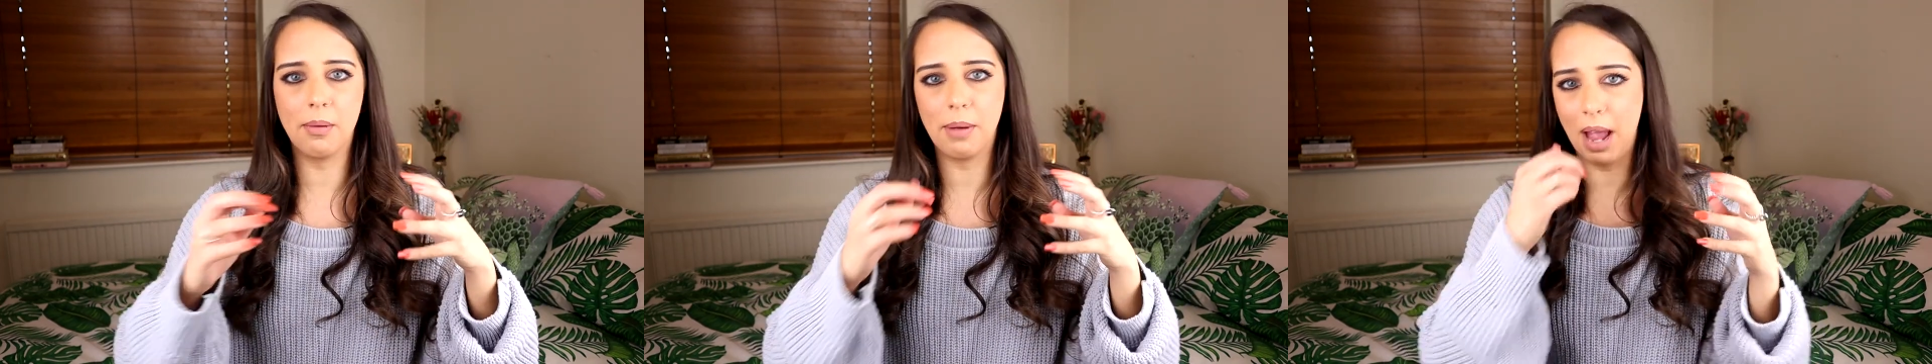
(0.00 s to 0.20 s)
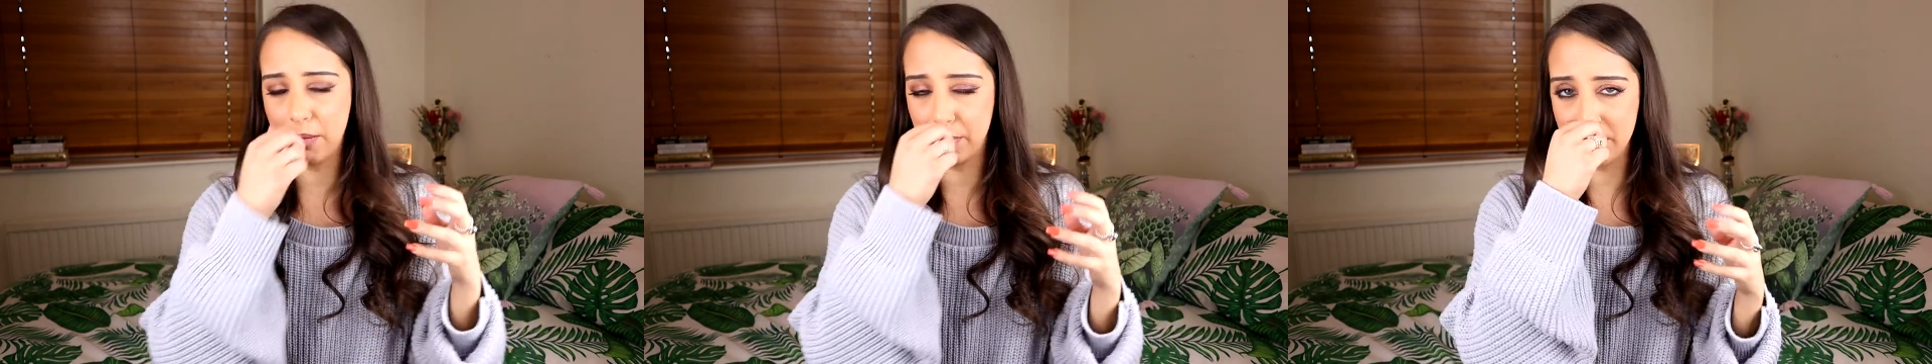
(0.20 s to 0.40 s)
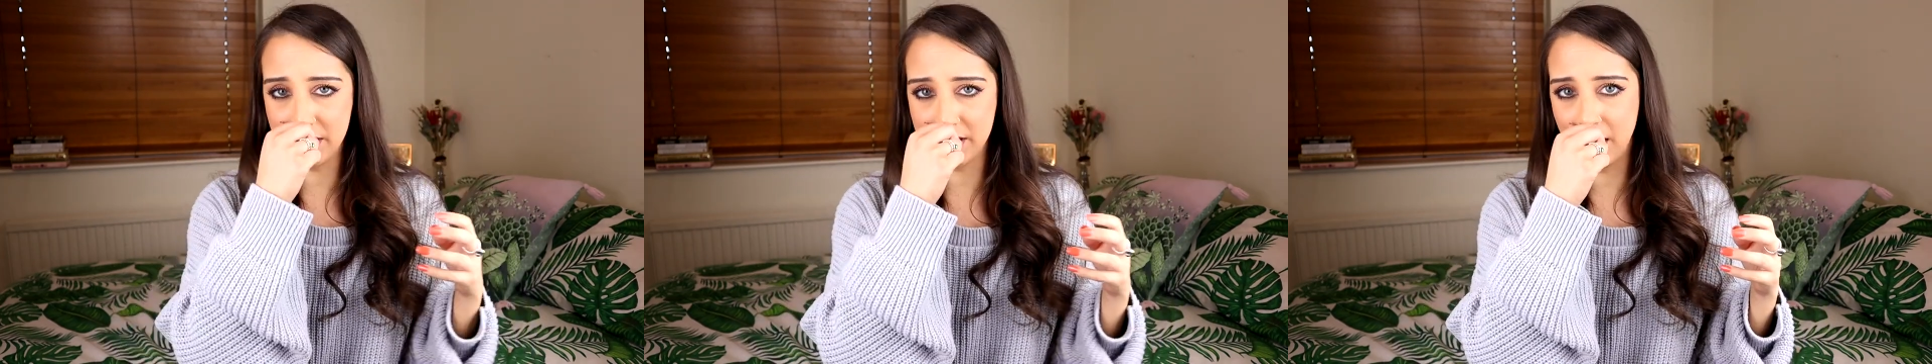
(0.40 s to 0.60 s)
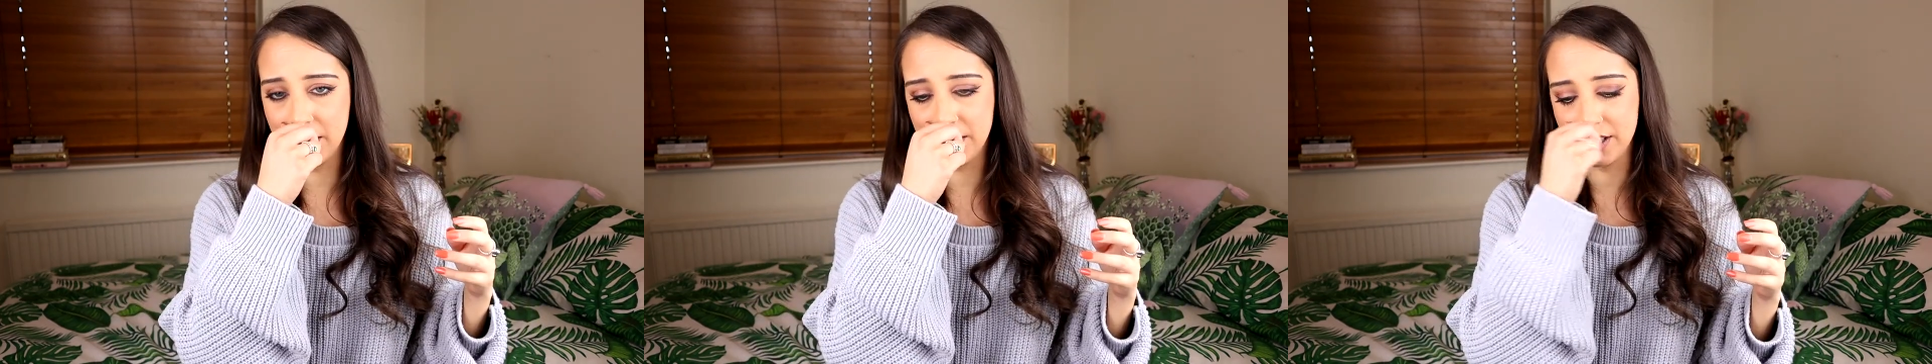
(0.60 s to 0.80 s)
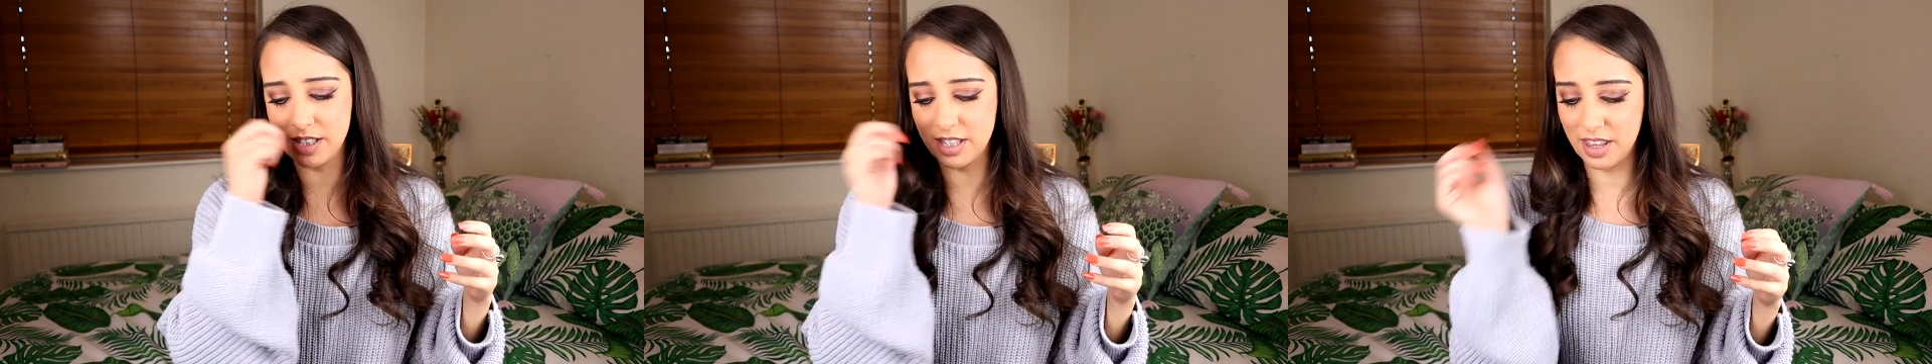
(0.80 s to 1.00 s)
up
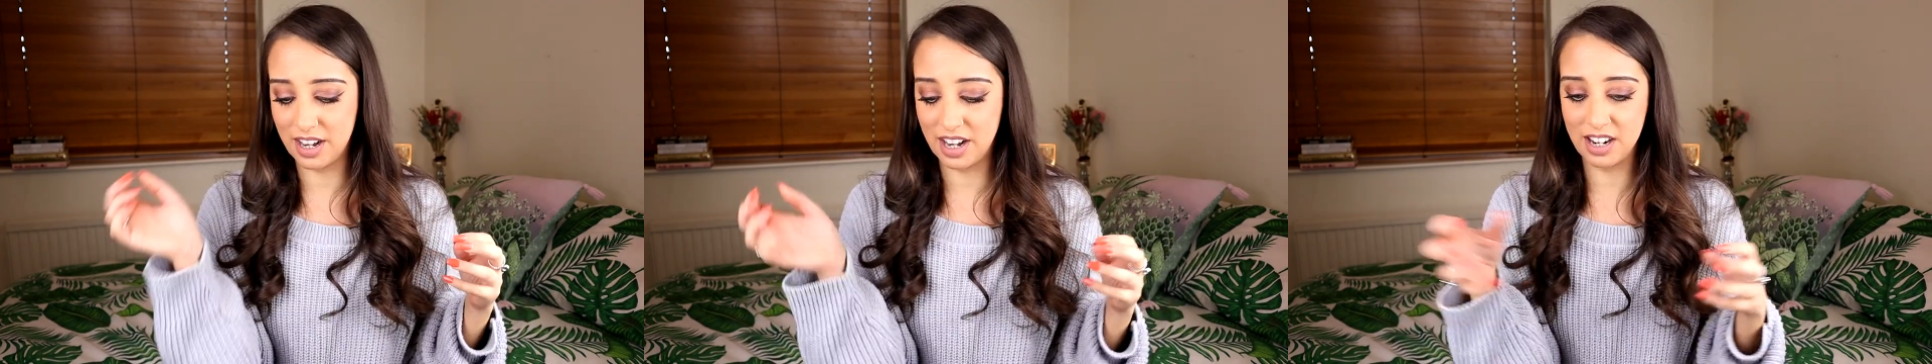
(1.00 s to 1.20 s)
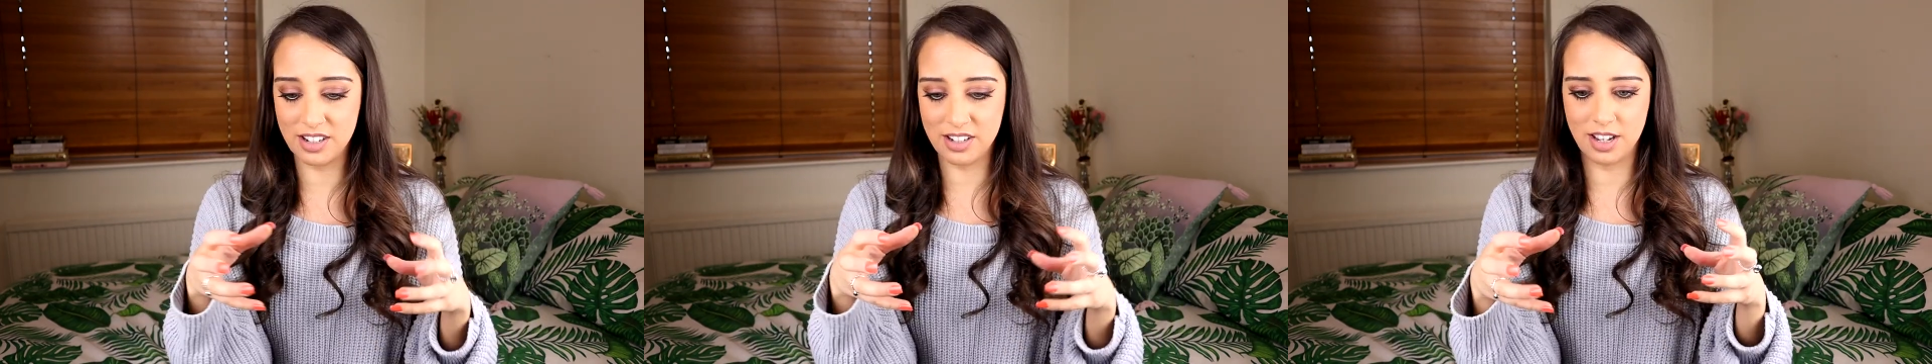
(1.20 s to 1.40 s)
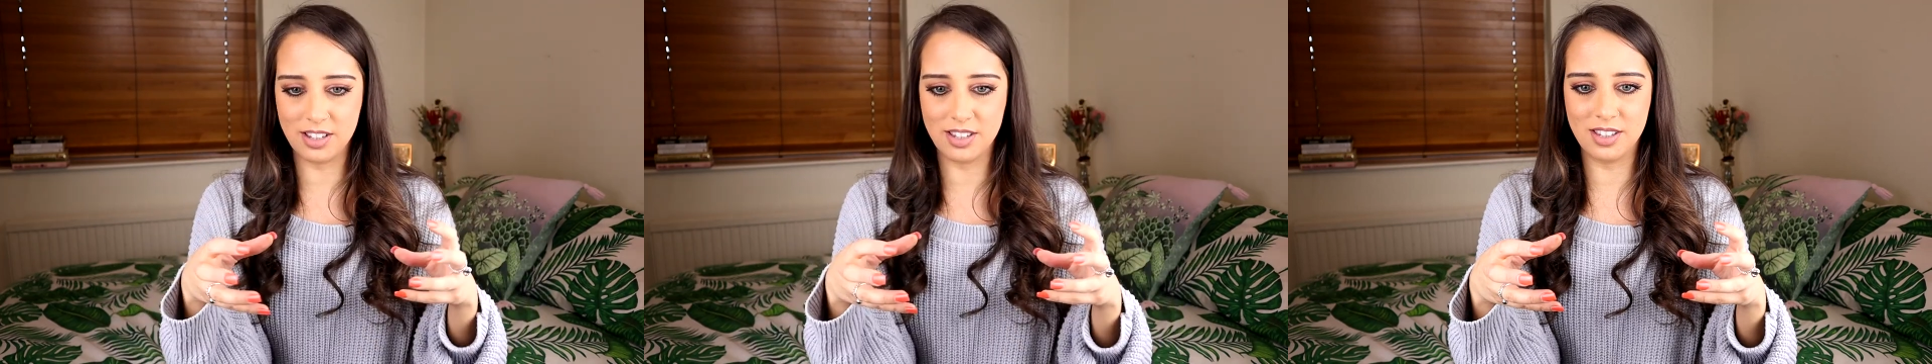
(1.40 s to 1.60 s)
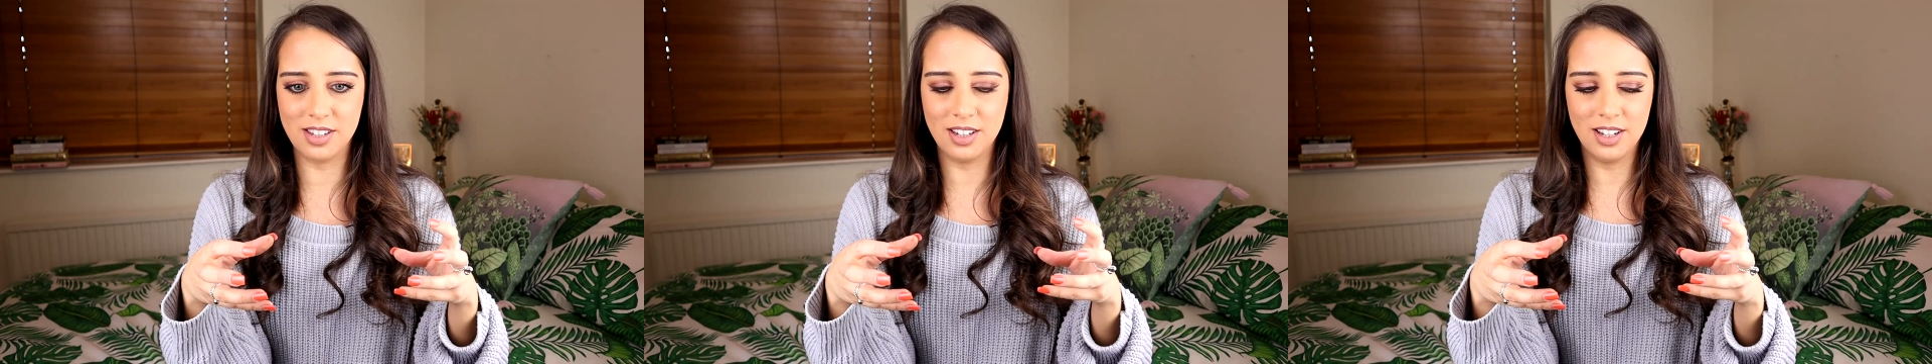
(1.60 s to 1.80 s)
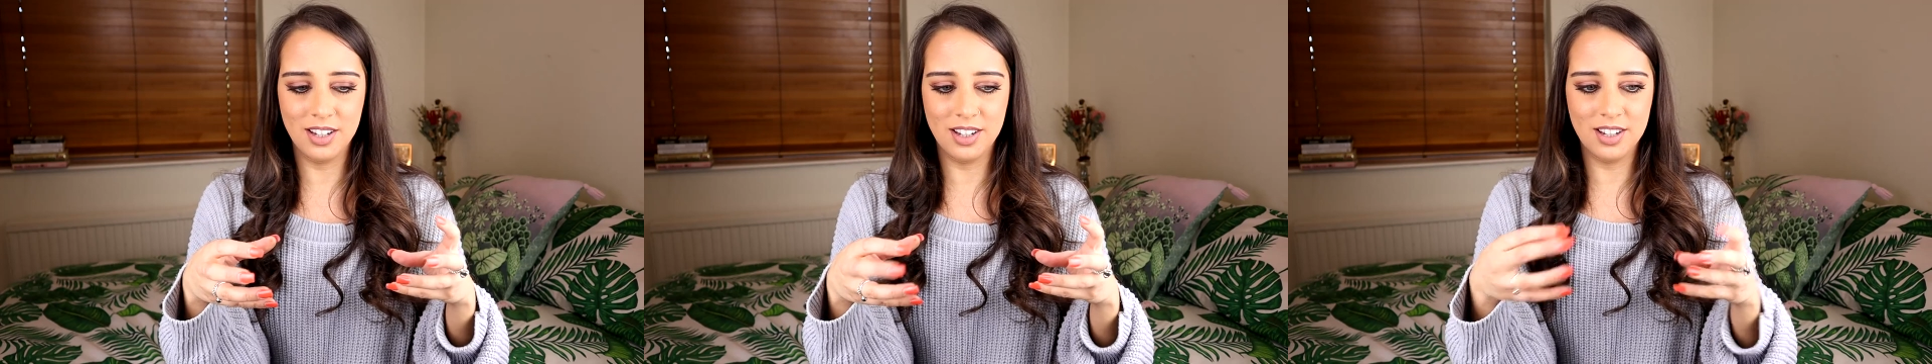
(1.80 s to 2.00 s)
Capri-Suns than it does